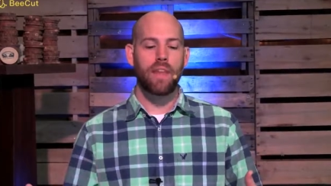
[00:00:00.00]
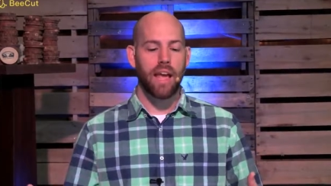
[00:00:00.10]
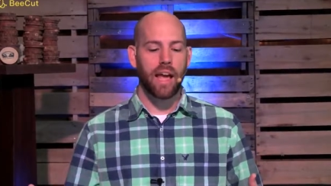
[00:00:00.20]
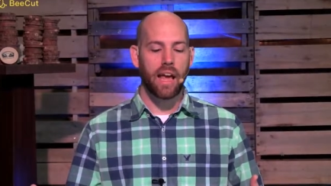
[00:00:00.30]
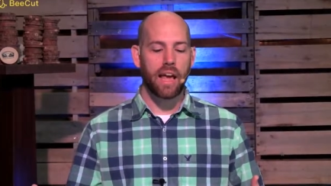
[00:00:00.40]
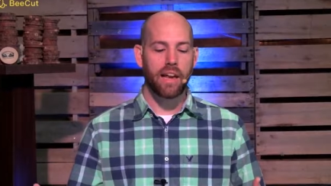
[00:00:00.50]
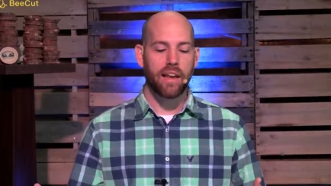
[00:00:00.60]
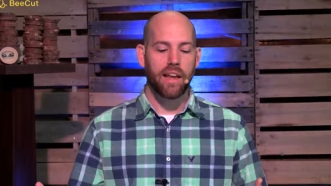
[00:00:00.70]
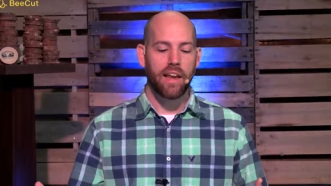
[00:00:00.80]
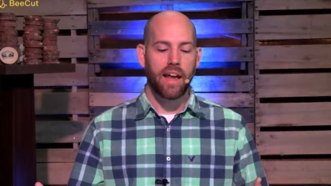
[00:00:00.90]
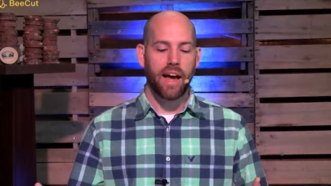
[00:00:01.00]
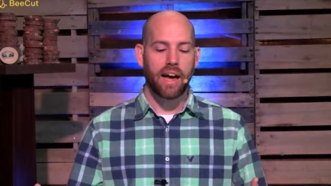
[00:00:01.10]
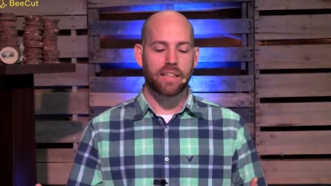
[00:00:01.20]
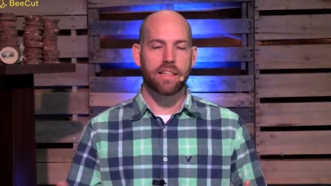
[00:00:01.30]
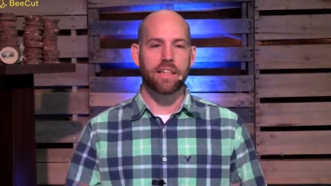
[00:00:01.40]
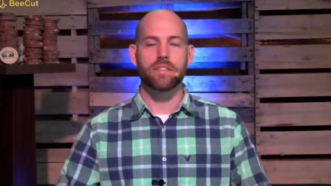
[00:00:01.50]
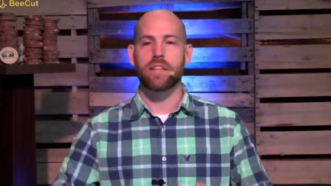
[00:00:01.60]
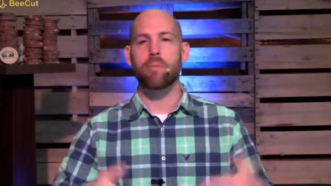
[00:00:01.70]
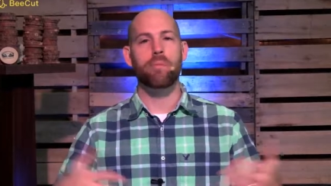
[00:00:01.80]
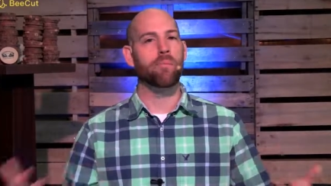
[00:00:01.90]
and I see the
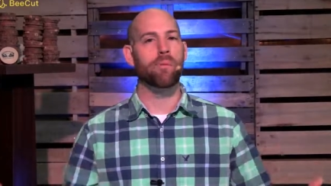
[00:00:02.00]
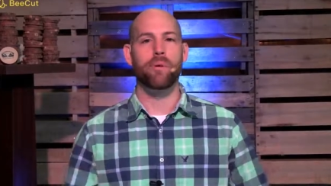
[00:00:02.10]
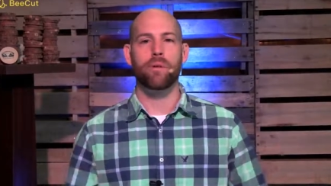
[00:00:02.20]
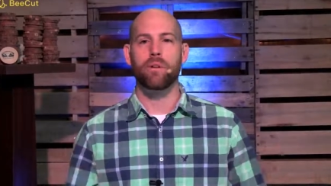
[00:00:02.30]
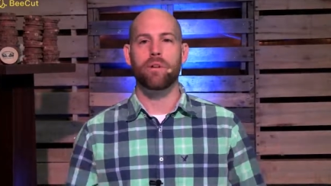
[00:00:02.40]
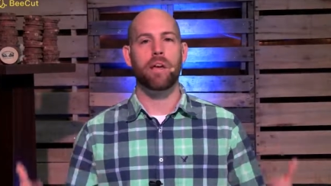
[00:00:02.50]
same people